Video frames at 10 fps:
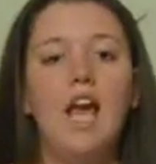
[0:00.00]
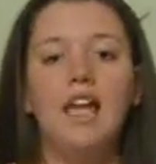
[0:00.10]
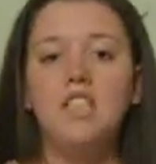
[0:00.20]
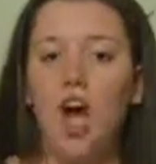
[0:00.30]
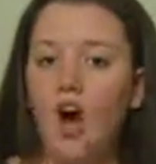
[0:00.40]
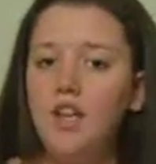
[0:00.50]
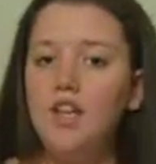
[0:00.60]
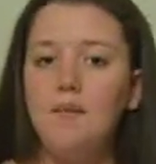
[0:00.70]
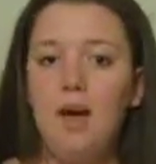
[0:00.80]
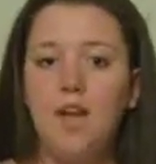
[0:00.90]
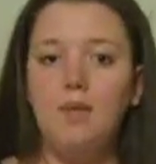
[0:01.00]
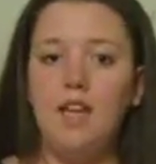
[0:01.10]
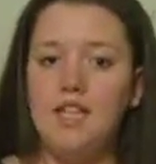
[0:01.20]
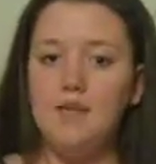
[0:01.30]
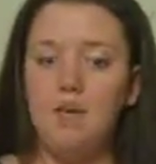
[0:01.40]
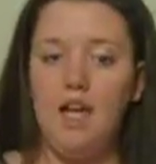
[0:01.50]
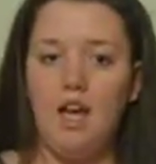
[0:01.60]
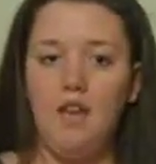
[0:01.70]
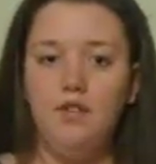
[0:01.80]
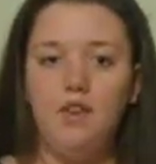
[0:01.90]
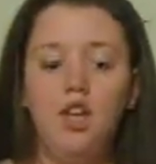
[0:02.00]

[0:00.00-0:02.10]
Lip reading: It's all in the math with SPF.